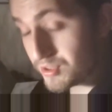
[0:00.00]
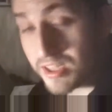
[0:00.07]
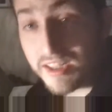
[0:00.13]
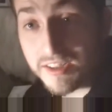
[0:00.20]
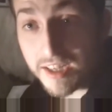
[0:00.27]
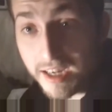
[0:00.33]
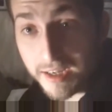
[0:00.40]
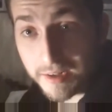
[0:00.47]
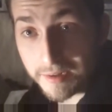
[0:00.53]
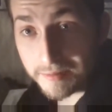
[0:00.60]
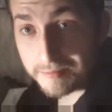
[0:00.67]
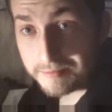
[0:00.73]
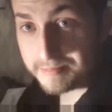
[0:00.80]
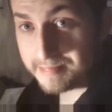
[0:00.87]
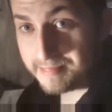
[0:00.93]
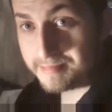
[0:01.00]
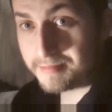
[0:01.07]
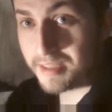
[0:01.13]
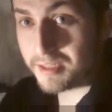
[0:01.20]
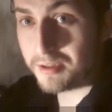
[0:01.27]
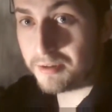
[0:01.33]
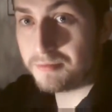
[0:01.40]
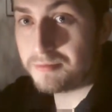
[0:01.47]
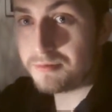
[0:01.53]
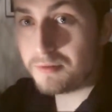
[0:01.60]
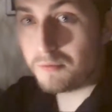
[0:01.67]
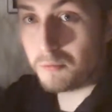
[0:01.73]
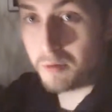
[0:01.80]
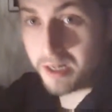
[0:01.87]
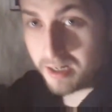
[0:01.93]
getting tired. I know,
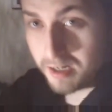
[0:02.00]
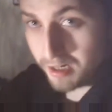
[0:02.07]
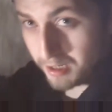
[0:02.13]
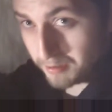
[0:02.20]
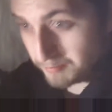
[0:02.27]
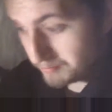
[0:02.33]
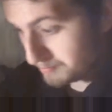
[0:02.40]
weakling.